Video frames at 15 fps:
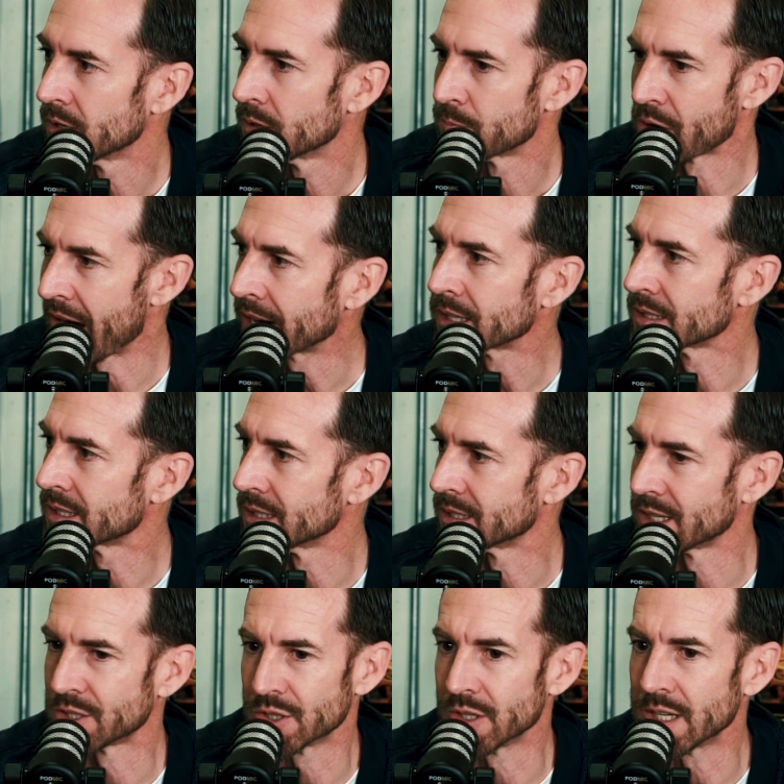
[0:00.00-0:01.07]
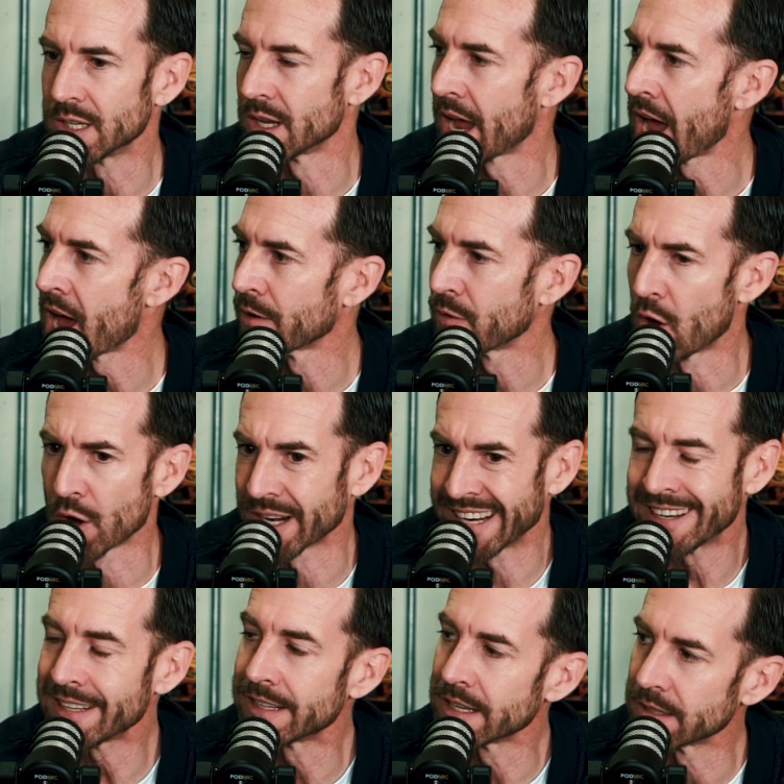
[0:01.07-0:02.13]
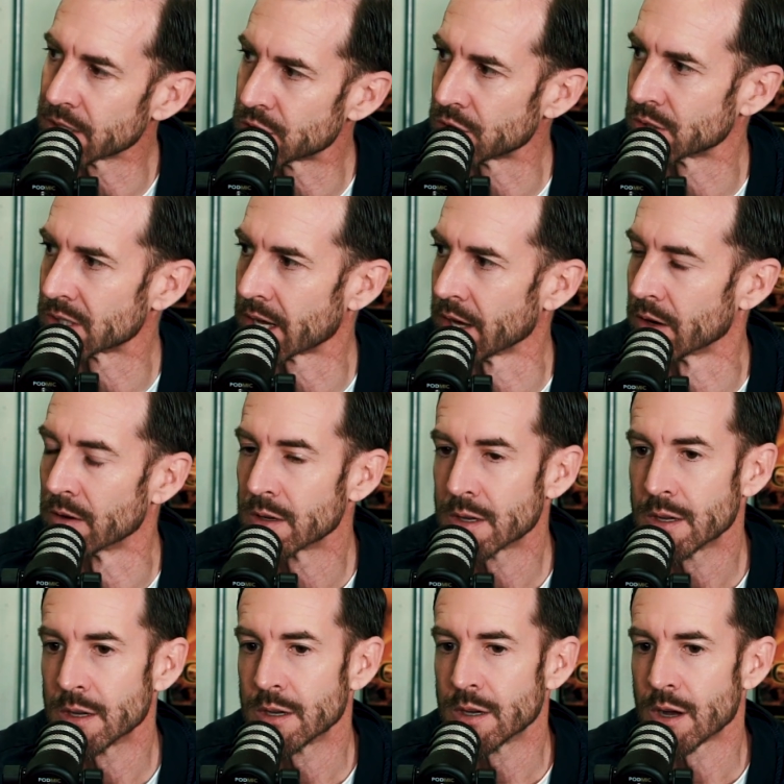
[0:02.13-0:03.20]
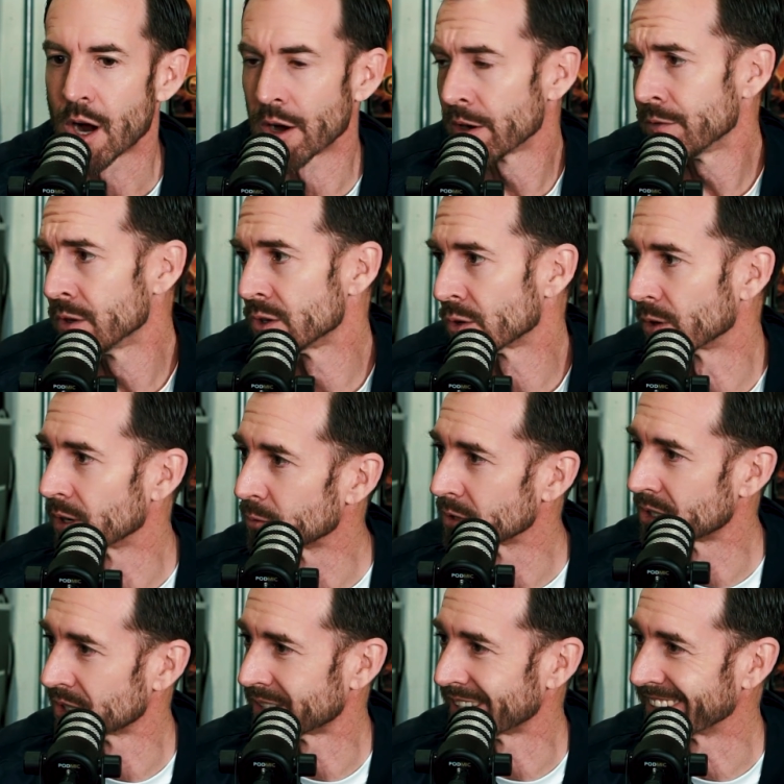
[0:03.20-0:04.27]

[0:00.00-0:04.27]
practices that you need to have on anything that you scale. Our inventory was just